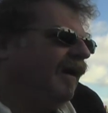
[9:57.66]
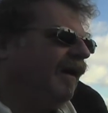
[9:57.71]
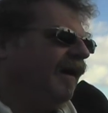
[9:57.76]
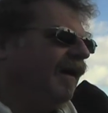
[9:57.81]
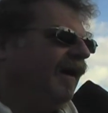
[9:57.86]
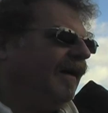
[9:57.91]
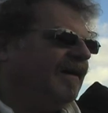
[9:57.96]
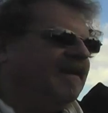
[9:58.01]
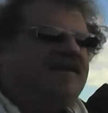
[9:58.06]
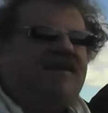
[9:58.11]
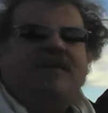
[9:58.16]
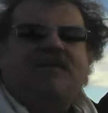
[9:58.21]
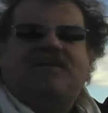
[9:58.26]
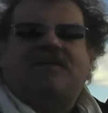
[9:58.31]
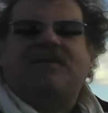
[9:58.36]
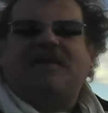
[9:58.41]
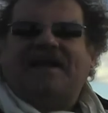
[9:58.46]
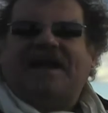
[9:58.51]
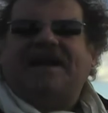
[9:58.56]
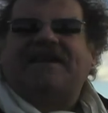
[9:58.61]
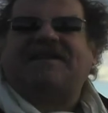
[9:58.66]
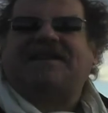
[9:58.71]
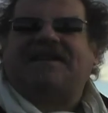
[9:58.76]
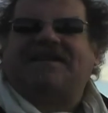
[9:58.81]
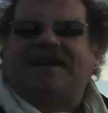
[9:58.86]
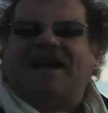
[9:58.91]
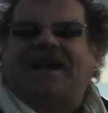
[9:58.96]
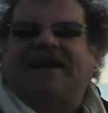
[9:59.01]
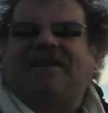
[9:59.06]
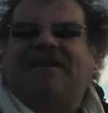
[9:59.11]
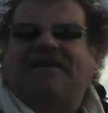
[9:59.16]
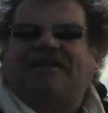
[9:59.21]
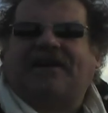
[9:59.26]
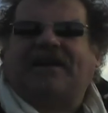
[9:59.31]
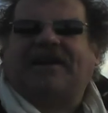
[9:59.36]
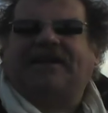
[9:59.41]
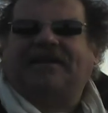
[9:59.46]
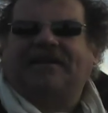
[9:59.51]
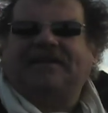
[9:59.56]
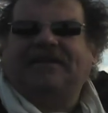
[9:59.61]
And it seems to me that's exactly
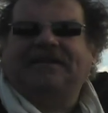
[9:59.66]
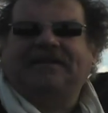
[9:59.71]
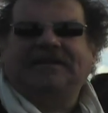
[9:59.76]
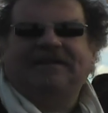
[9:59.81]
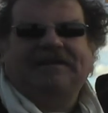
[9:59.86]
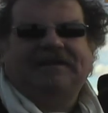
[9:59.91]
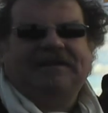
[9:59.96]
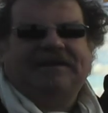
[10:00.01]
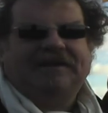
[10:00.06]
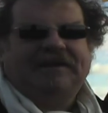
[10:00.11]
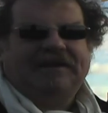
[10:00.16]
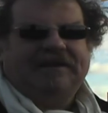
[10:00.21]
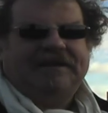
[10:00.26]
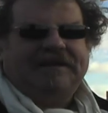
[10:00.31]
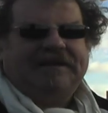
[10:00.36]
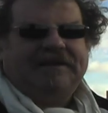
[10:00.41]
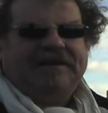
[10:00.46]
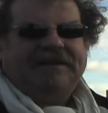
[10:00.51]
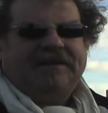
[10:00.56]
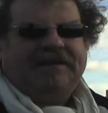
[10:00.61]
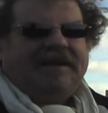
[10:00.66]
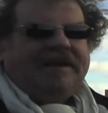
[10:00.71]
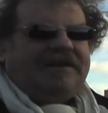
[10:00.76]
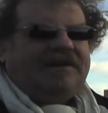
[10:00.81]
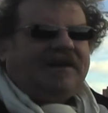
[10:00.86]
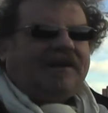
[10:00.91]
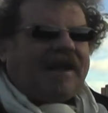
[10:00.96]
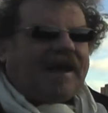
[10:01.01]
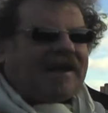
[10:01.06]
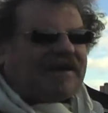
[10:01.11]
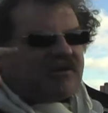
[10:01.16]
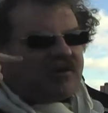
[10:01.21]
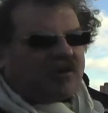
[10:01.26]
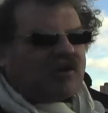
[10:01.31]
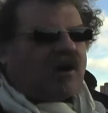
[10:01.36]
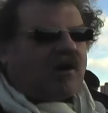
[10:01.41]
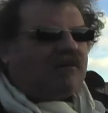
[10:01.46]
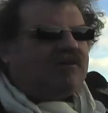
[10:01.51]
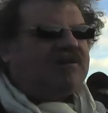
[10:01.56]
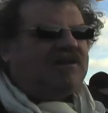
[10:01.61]
right. The intellectual
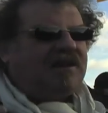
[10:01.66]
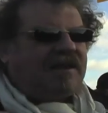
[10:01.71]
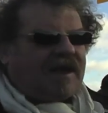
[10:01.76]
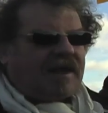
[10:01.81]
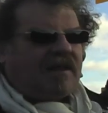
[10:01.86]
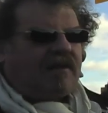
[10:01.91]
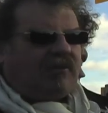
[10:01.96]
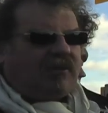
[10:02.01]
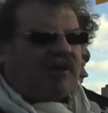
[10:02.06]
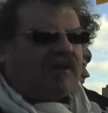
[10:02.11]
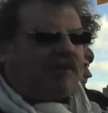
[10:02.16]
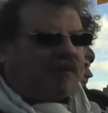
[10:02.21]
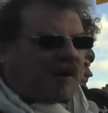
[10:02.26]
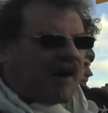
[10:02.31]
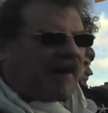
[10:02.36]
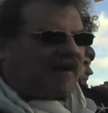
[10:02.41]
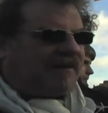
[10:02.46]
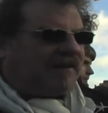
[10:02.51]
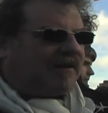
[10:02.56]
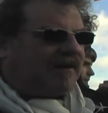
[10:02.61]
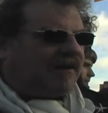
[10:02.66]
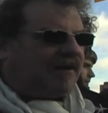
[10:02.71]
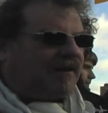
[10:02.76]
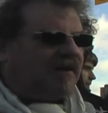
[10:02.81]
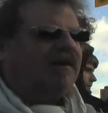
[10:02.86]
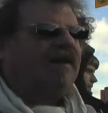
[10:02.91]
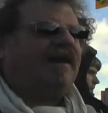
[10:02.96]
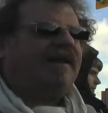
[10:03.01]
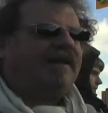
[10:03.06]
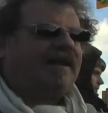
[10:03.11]
comes together with the practical, and